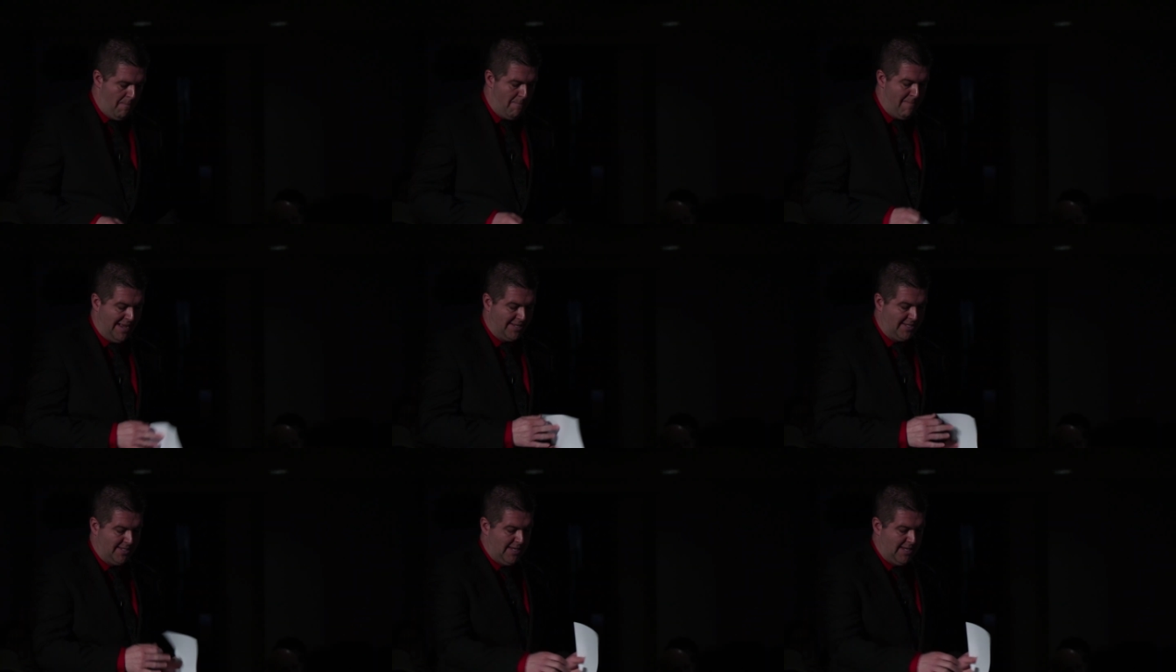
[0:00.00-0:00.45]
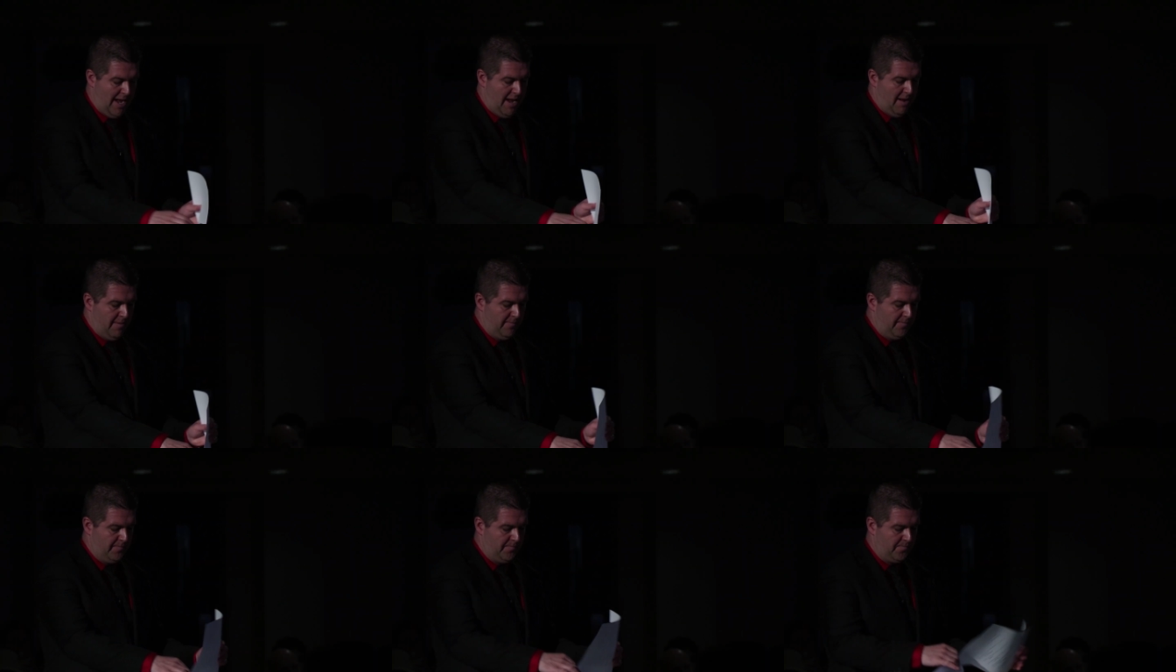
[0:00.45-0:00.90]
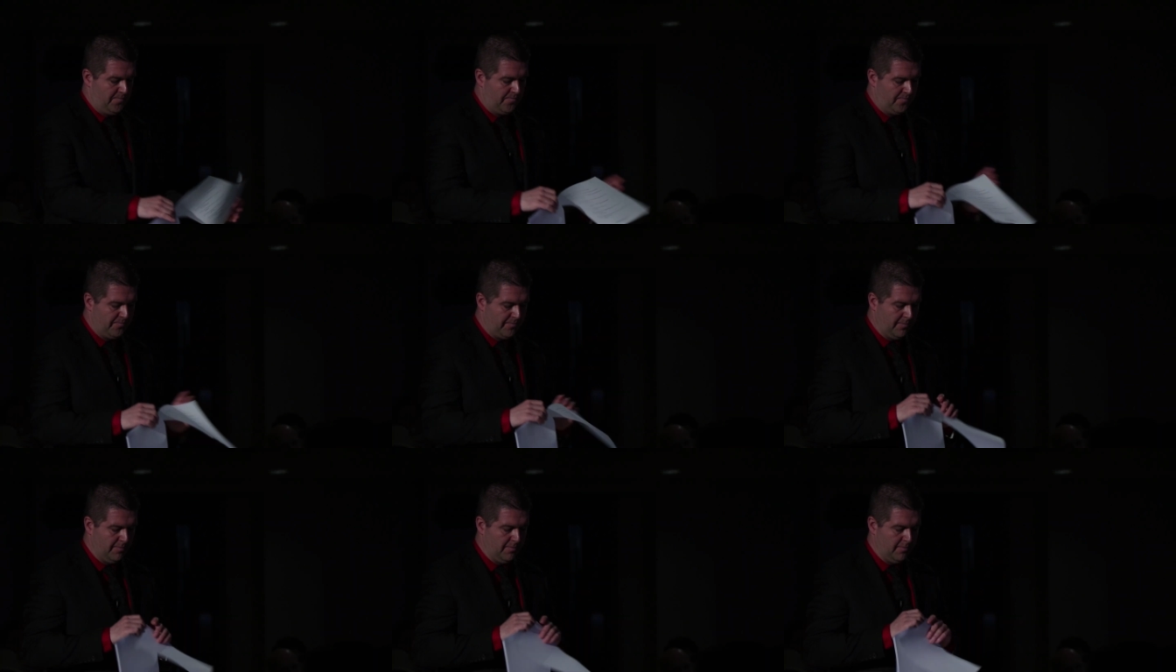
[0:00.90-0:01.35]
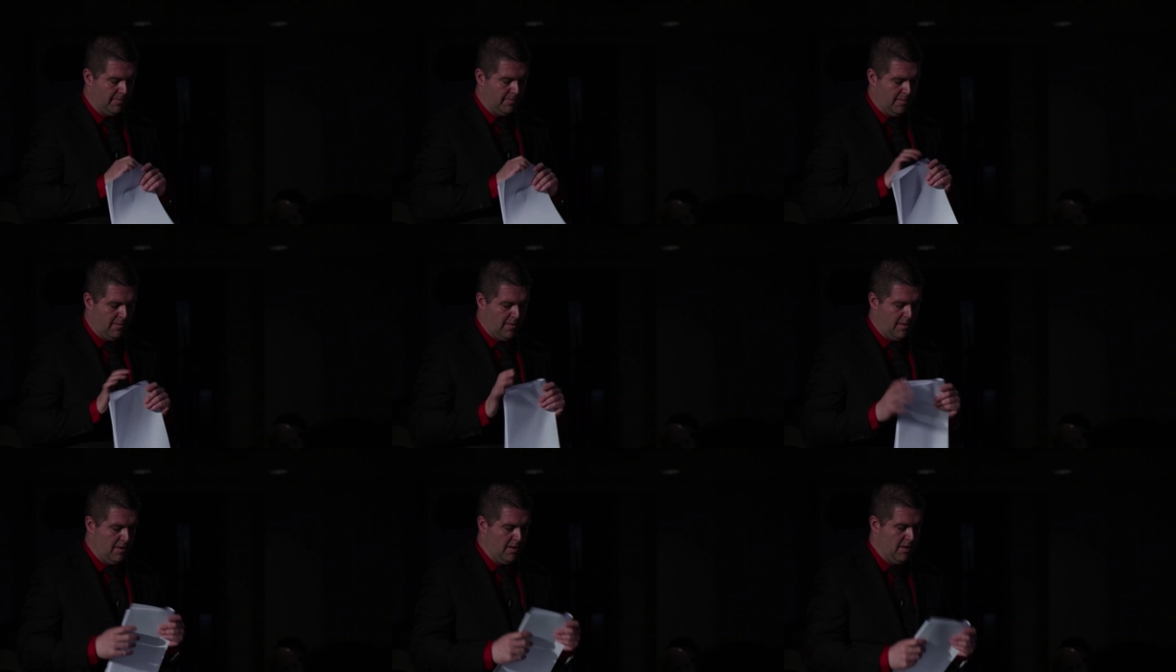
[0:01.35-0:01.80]
Messier.
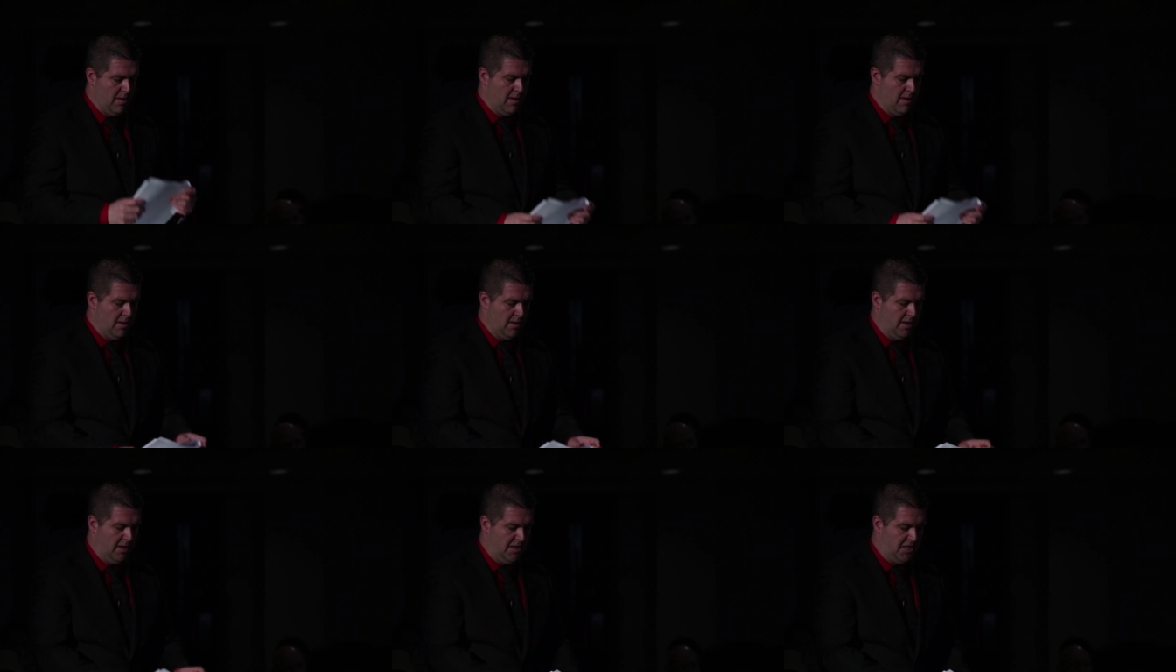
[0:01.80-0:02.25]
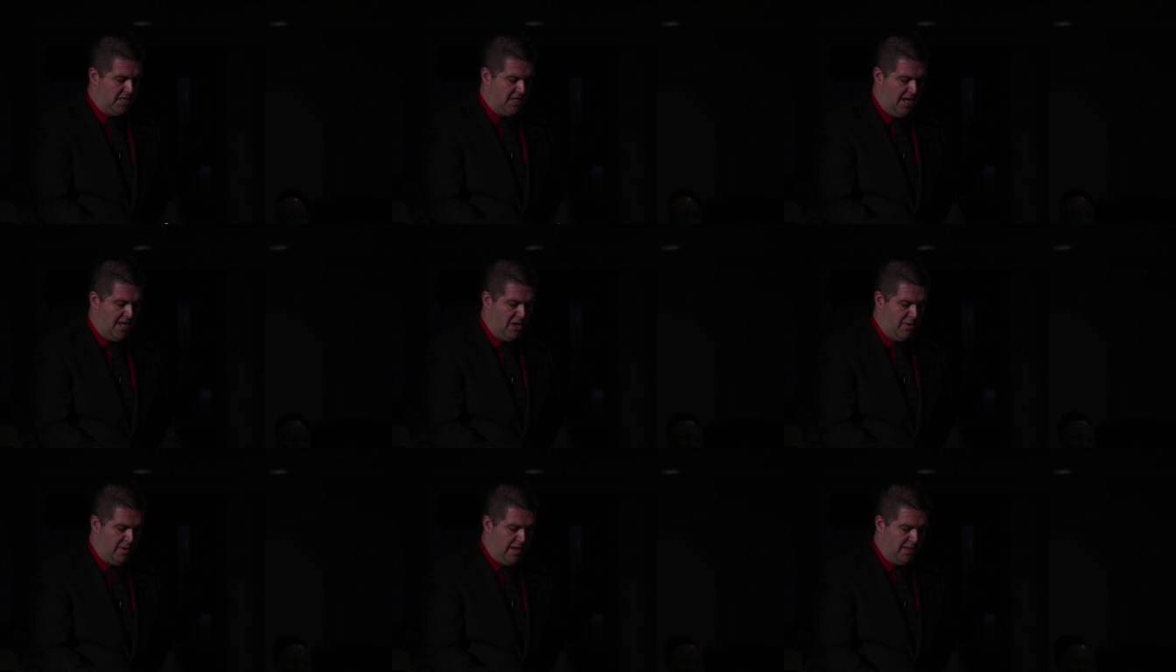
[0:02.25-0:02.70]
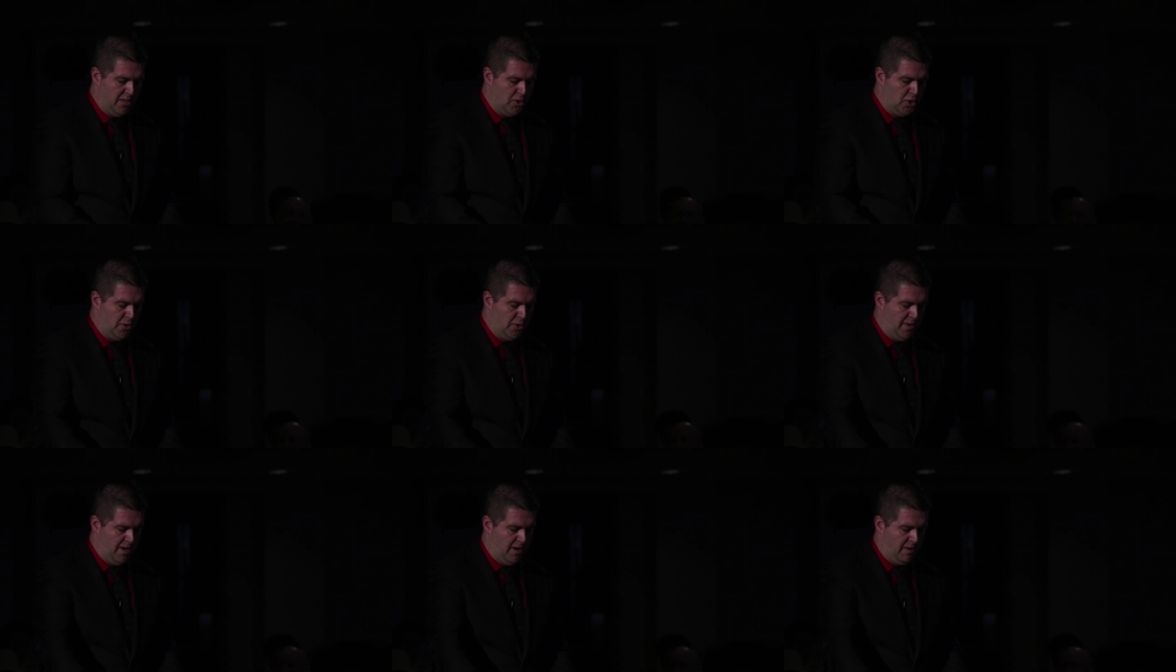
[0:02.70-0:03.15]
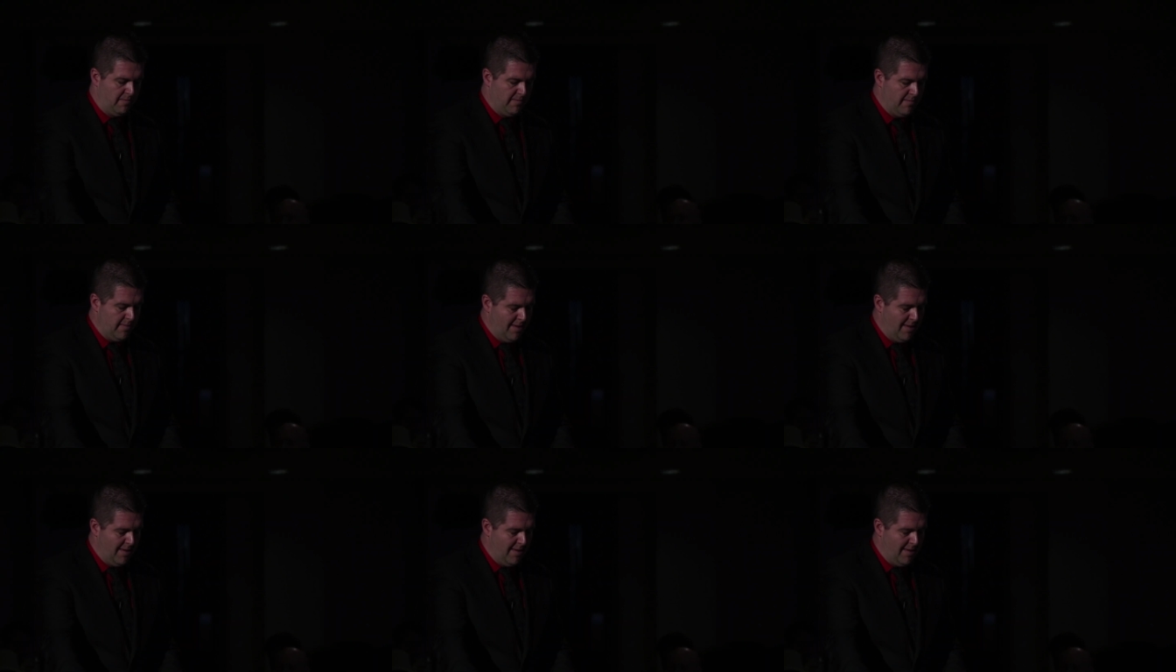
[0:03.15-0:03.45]
Continuing the shootout.